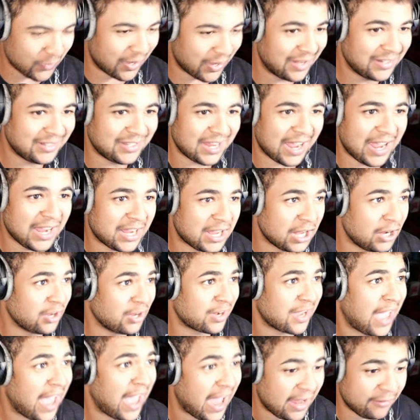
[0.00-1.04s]
and take a look
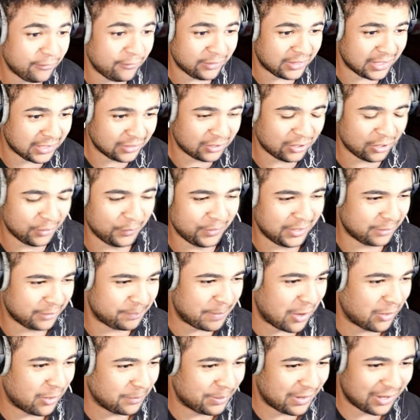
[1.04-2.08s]
at everything to do with this
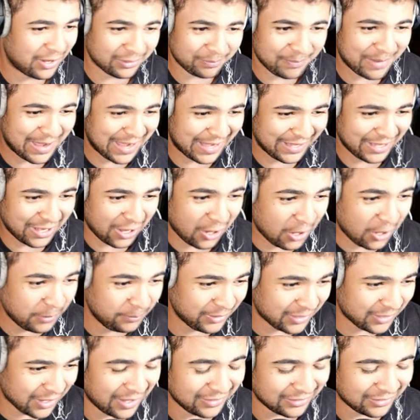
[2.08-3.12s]
Battle Pass, man. I hope you
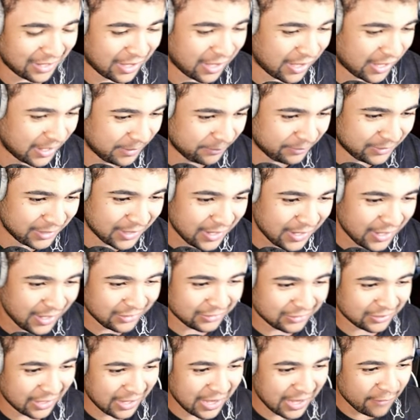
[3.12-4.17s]
guys are hyped.
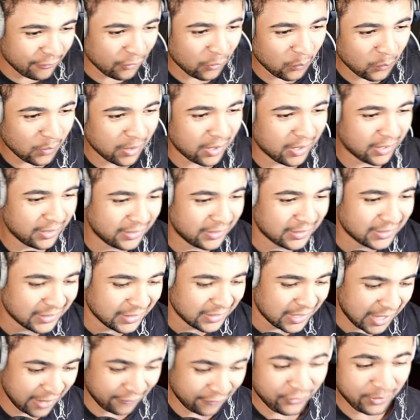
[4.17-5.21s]
So level 1...
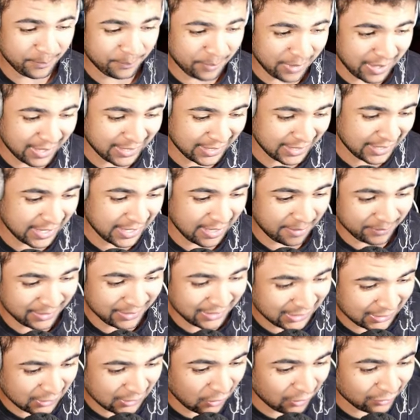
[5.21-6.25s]
if you buy it, I mean,
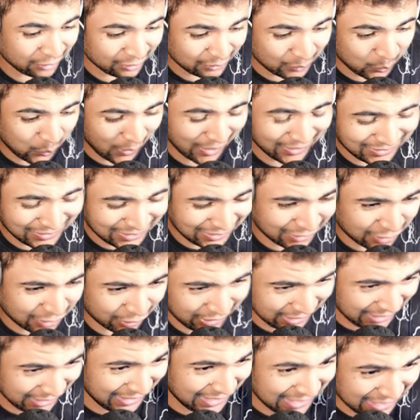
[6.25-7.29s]
it costs
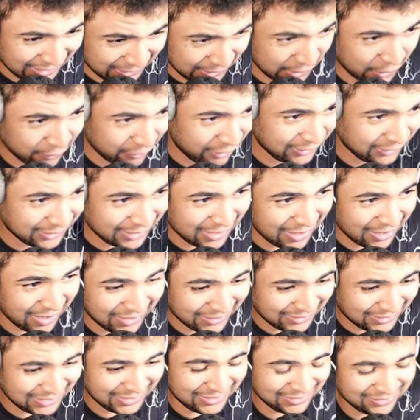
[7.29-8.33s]

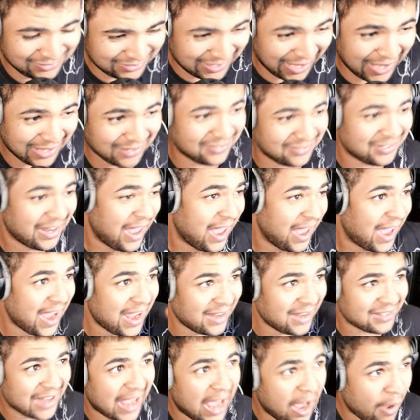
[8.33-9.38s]
€23.19.
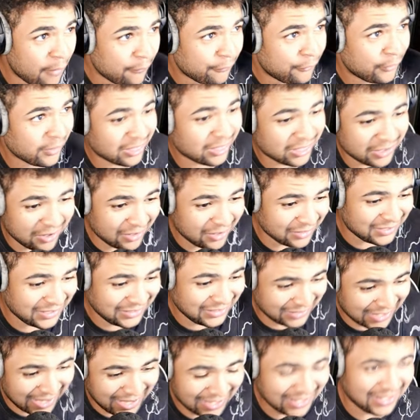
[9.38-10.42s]
It's out for 30
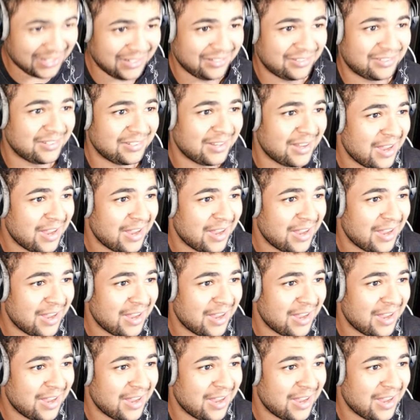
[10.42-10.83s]
days,